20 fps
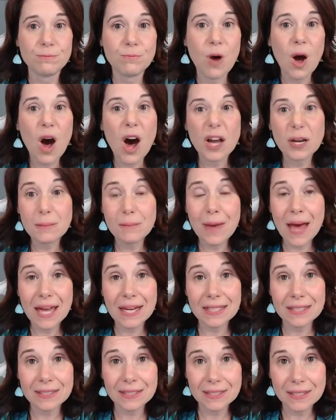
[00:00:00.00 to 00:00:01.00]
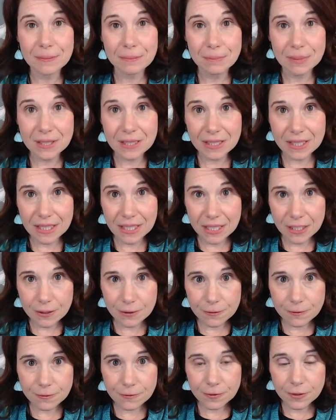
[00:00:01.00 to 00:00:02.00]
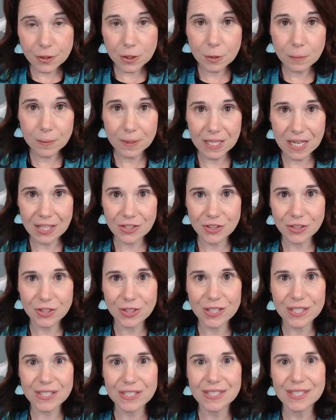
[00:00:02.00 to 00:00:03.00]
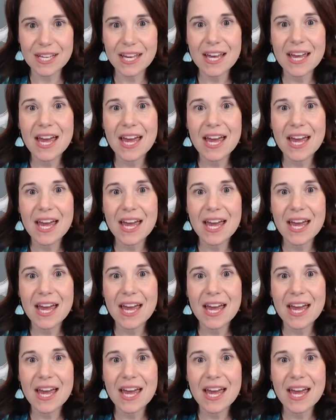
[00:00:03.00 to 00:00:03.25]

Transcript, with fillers: automatically believe your potential is